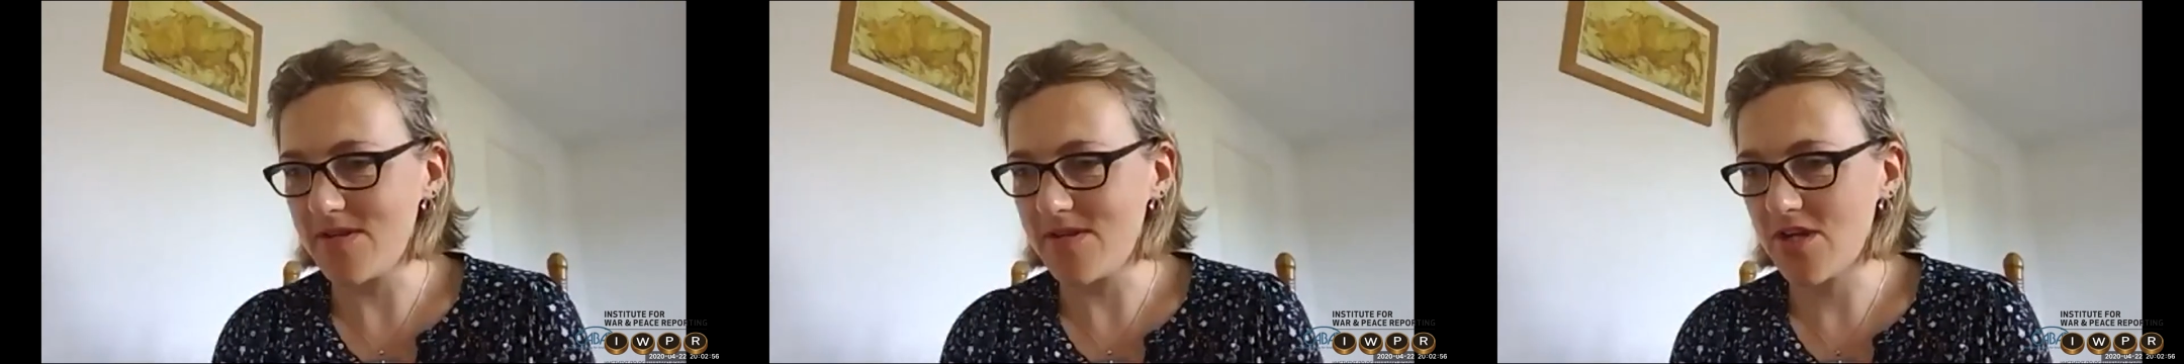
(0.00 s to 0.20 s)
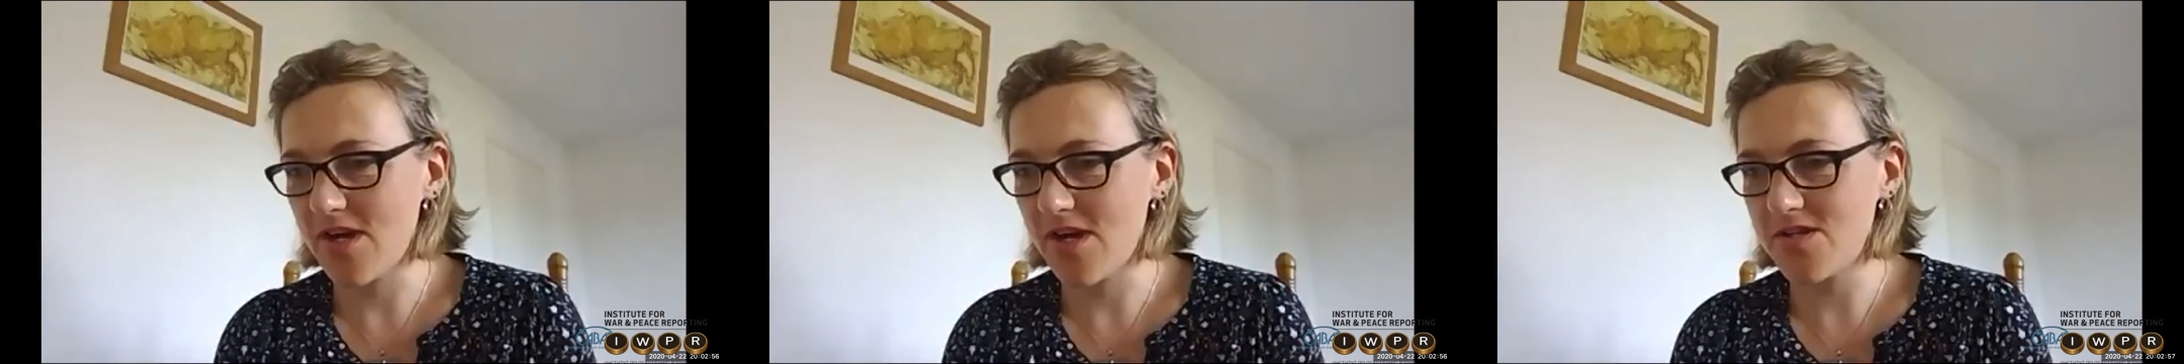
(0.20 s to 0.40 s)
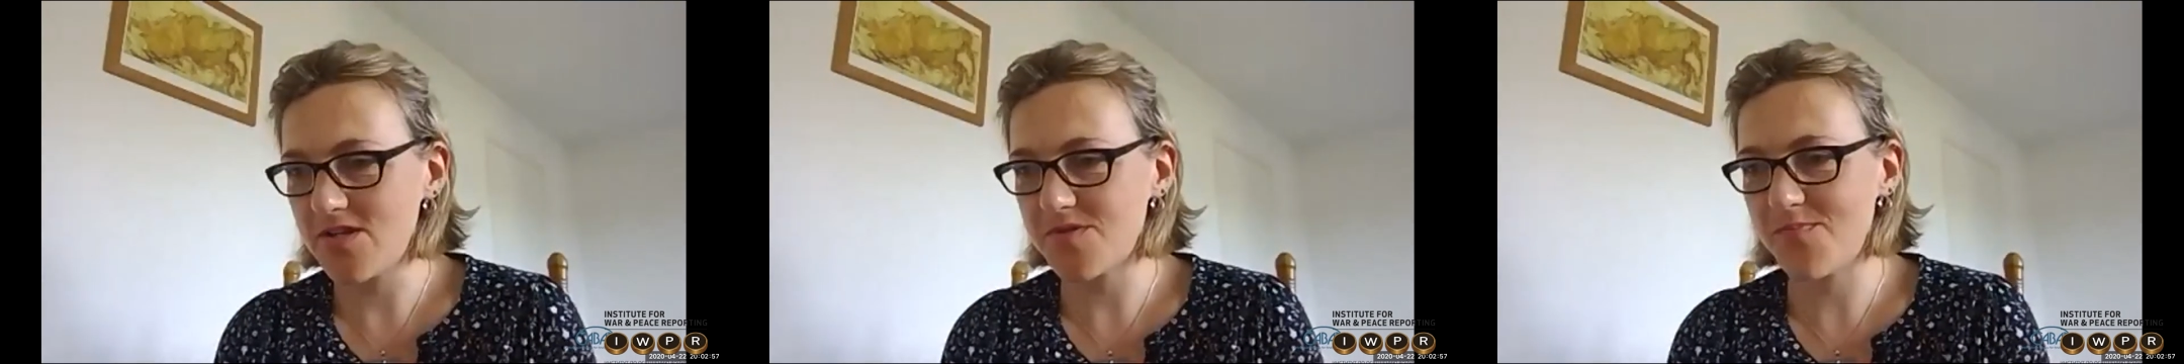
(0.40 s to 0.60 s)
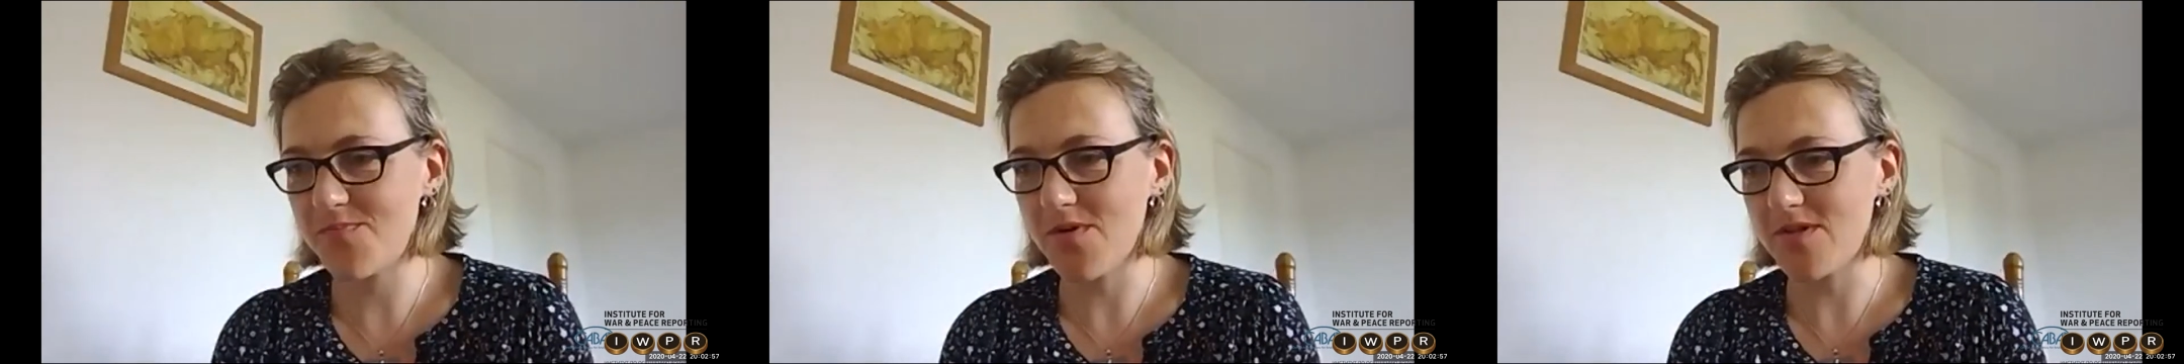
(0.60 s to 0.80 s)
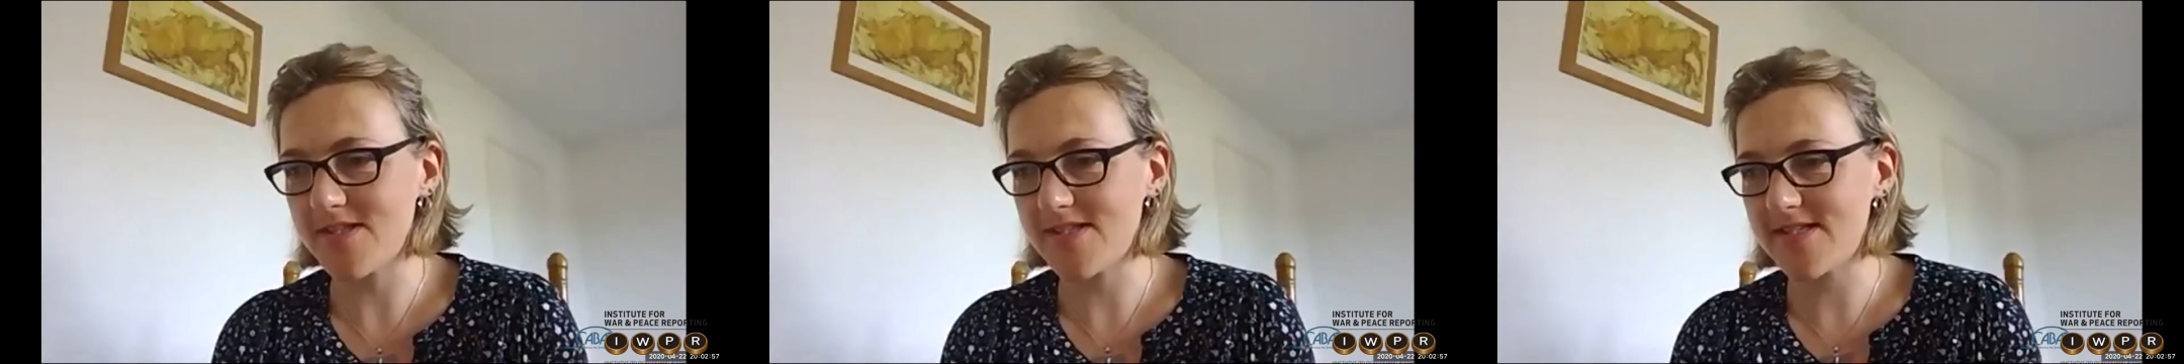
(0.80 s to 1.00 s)
China's
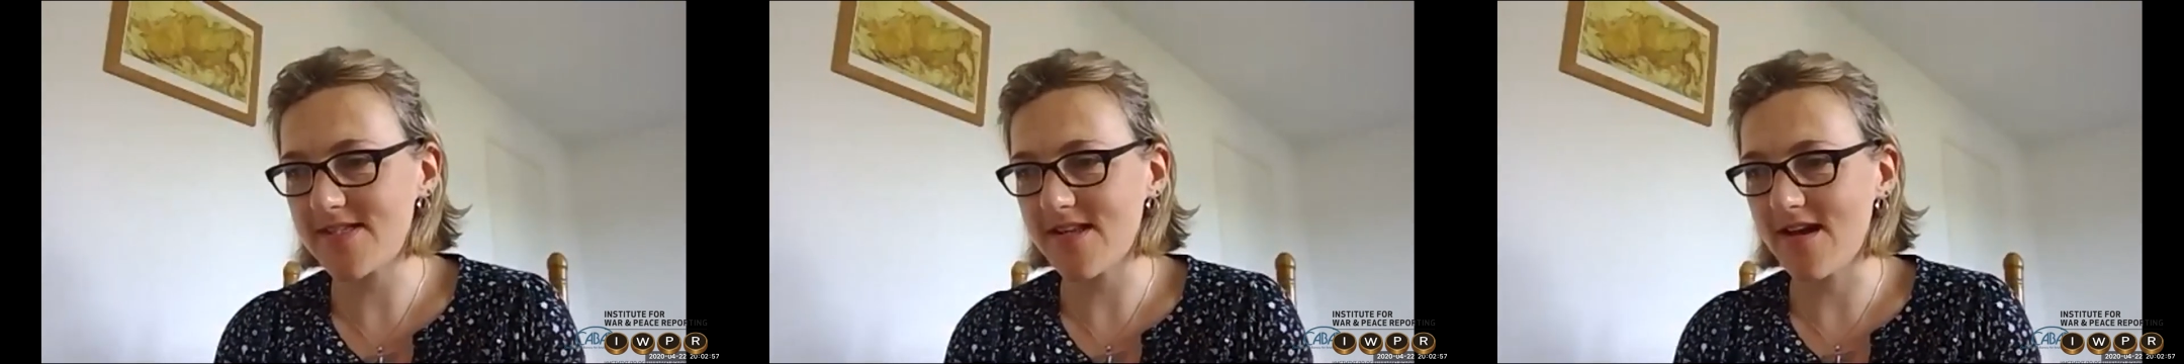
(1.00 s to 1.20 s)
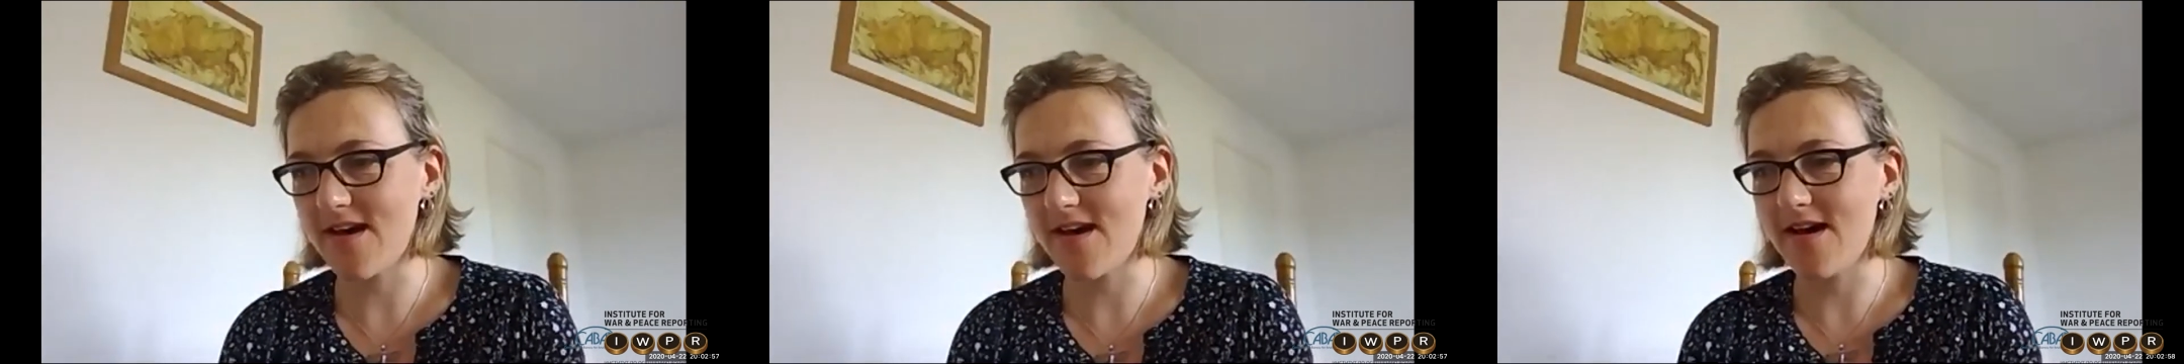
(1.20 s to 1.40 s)
response